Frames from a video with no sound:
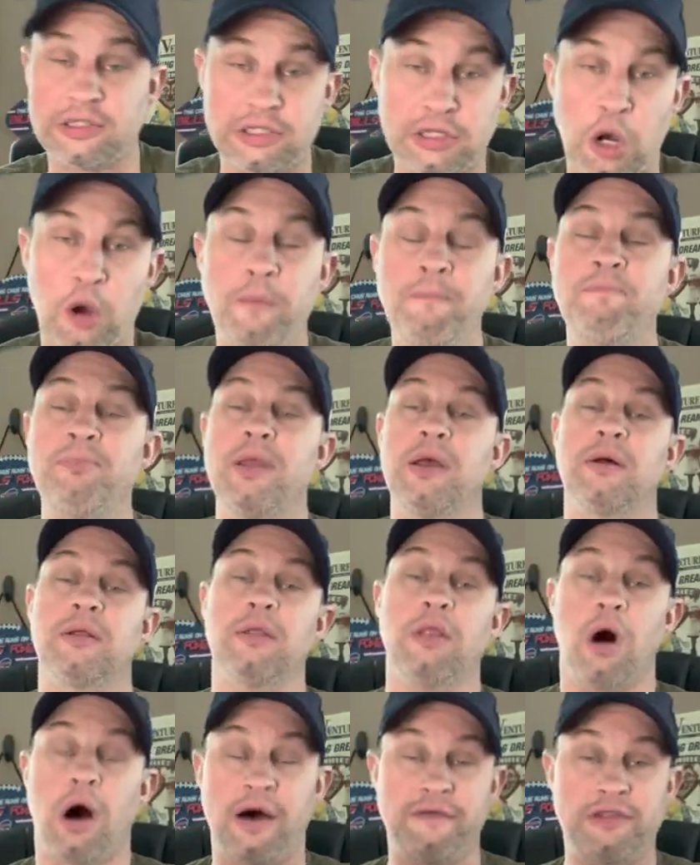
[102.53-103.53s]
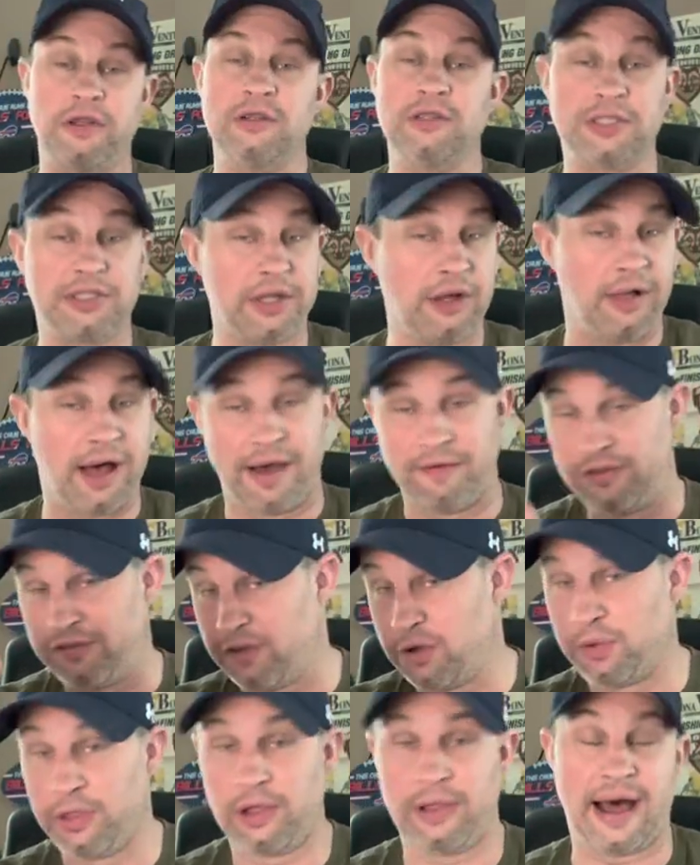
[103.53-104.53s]
So Lofton still
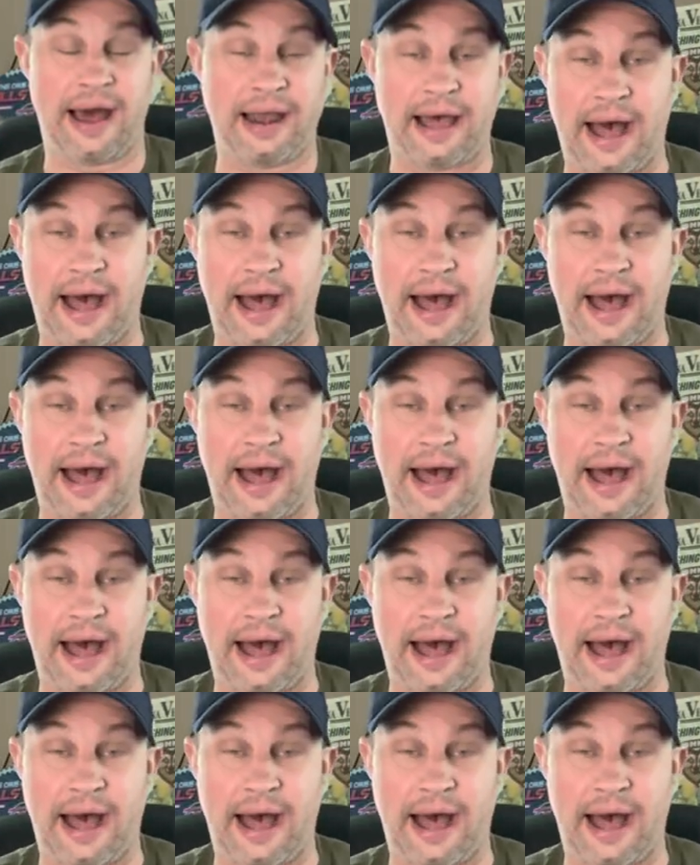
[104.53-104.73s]
obviously with a lot